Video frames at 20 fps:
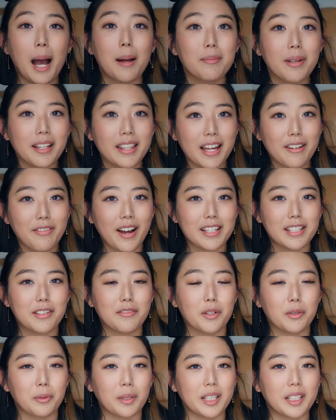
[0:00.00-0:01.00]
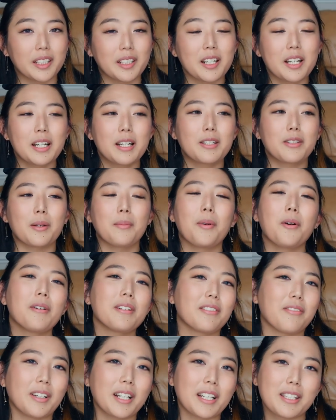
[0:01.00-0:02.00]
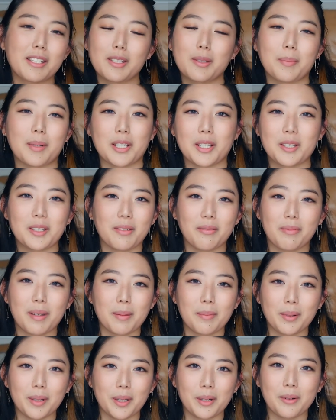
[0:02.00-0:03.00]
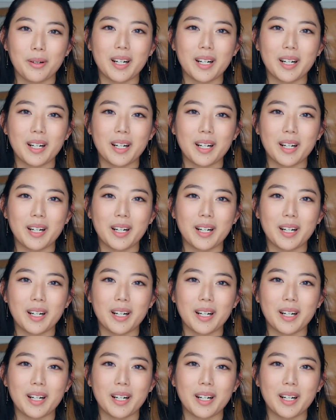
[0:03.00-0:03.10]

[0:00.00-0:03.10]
I'm not that fast of a reader, so I'm always very suspicious of people who